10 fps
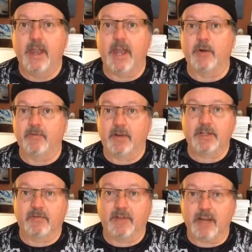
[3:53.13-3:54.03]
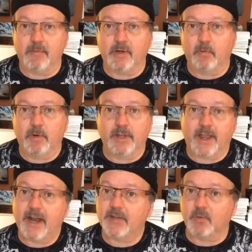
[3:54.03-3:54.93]
And a reflective light meter really
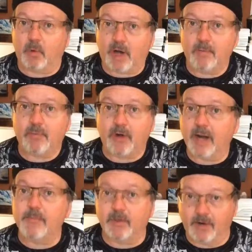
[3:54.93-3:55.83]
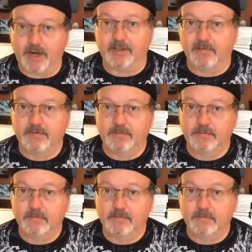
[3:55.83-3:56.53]
has one prime directive.